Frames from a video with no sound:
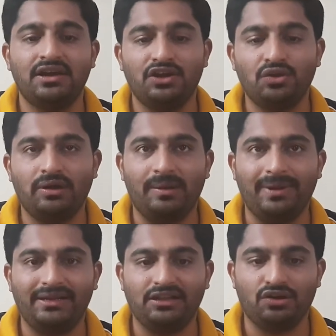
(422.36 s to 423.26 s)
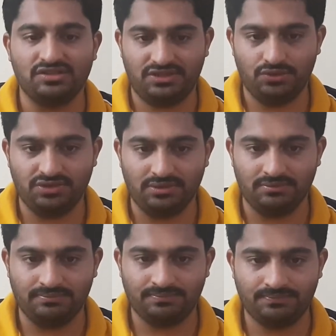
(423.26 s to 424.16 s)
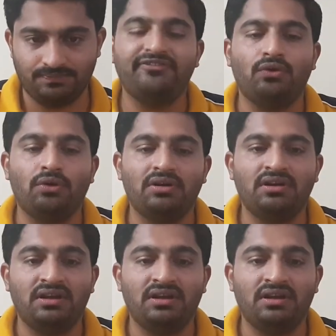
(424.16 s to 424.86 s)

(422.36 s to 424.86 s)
to amend the Constitution. Therefore,